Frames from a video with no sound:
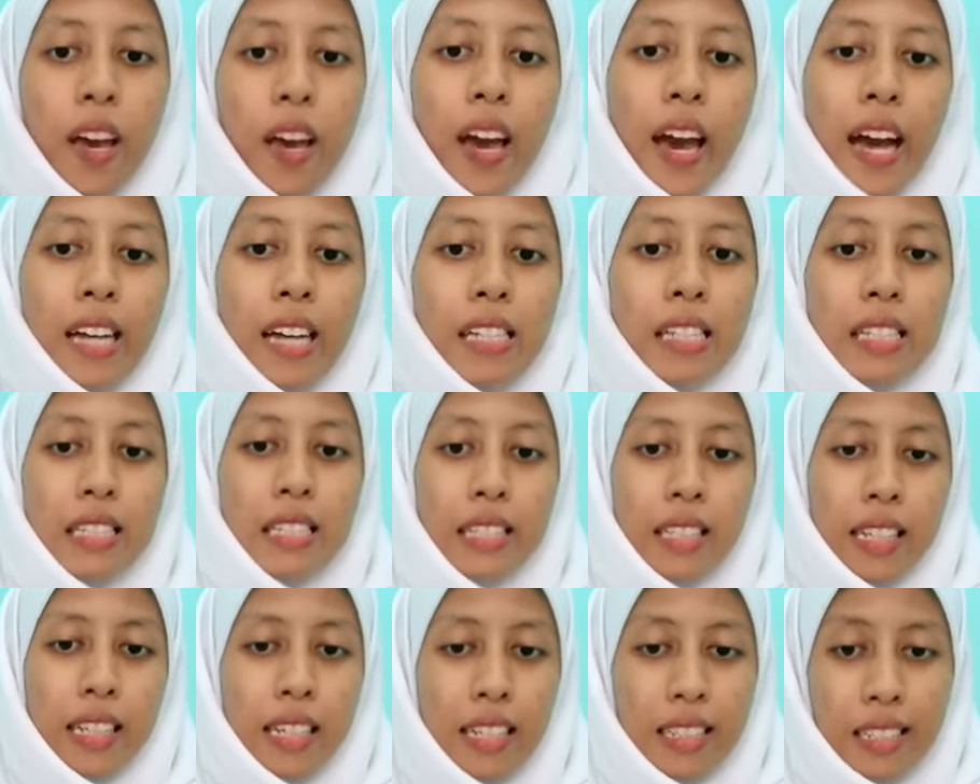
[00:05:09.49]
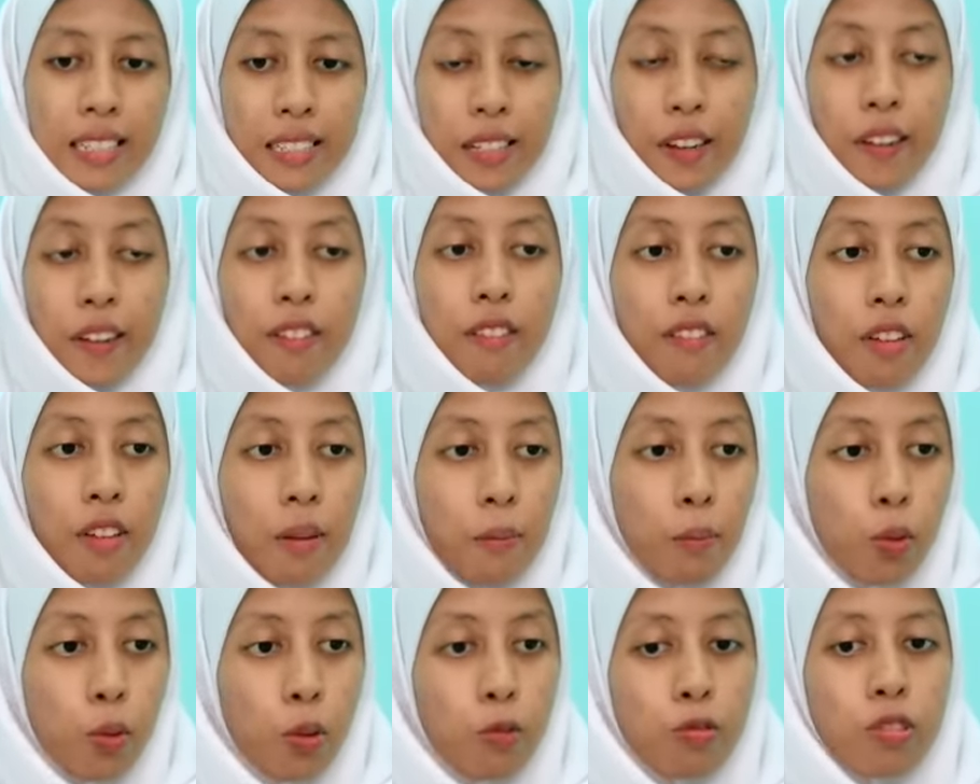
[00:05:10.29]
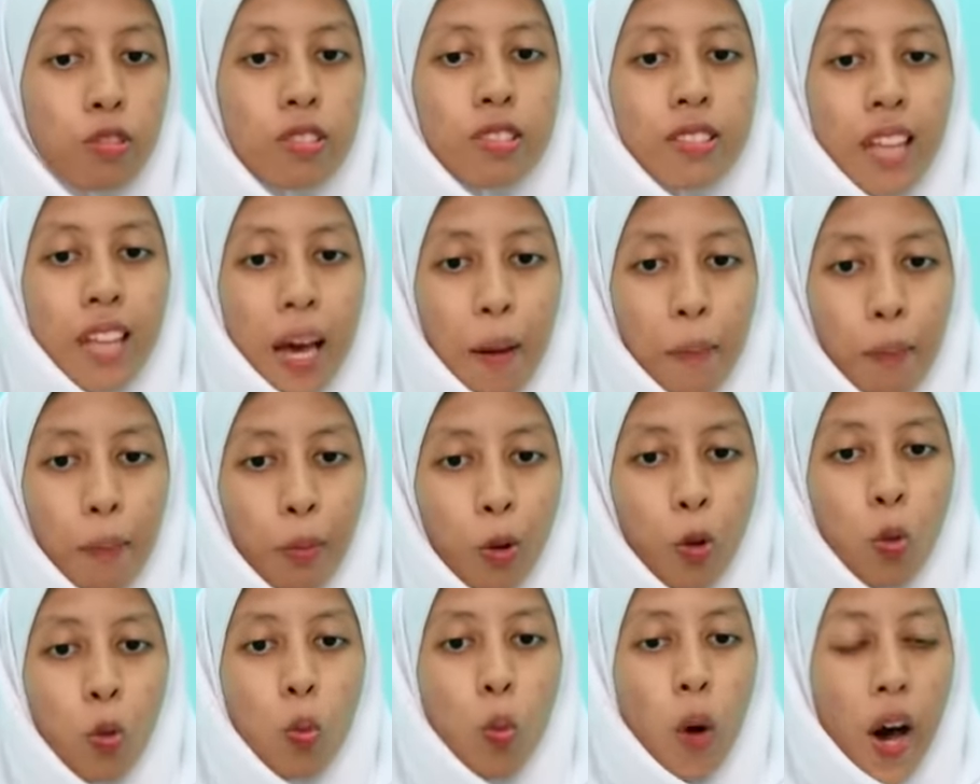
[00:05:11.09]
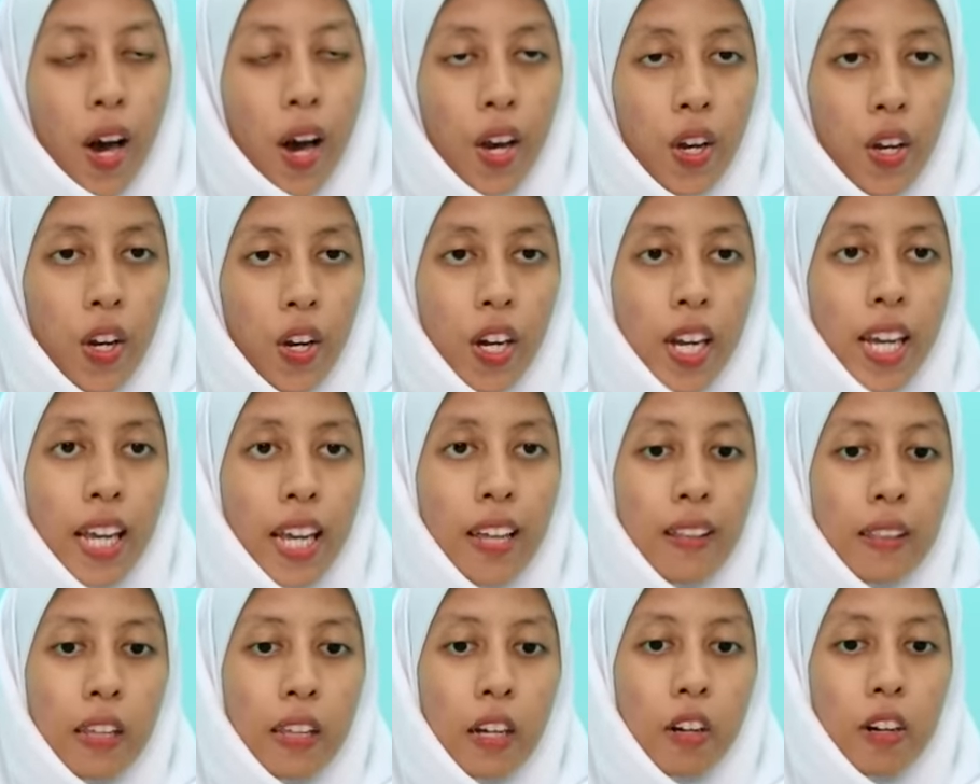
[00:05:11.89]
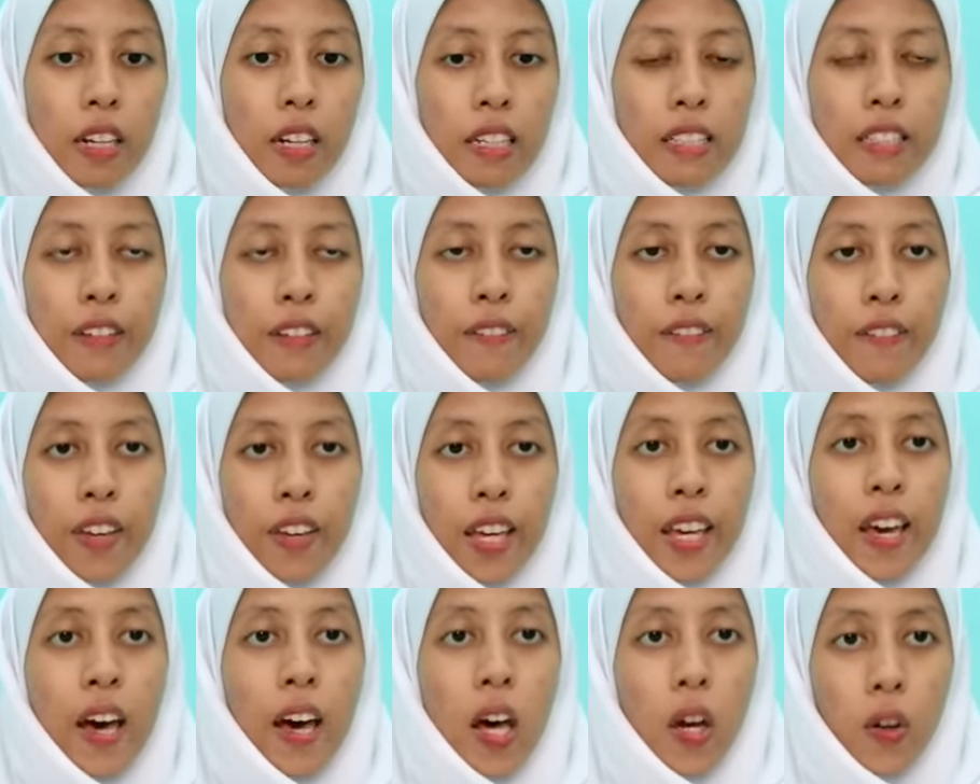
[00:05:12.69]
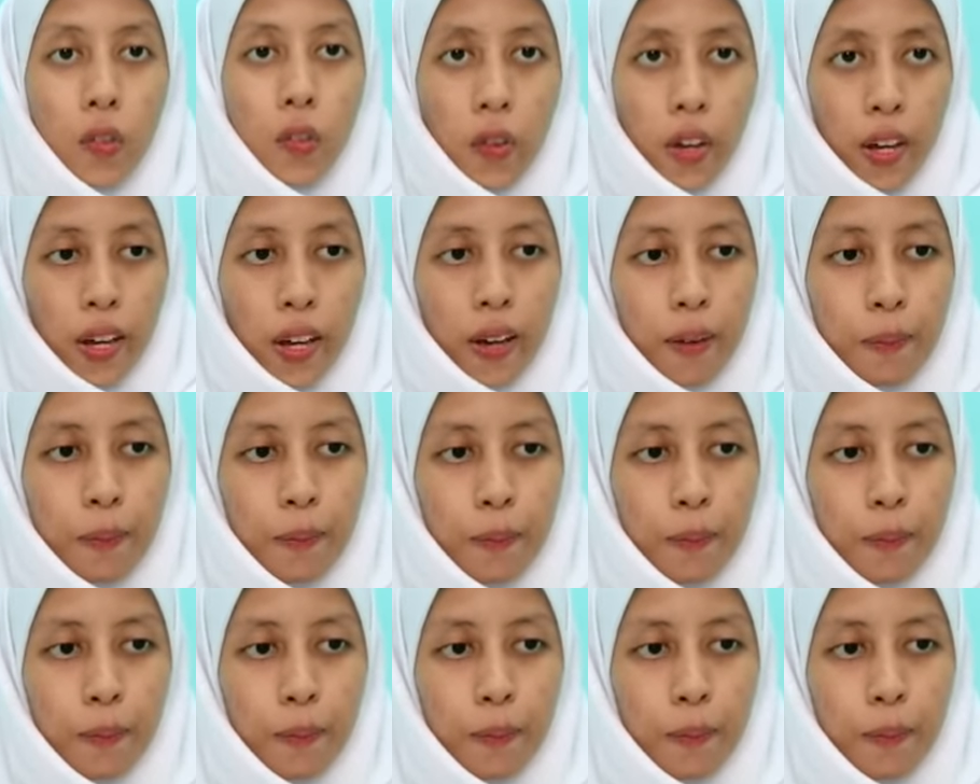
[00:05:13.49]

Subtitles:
And 6. Remove staple wire in the receiving area.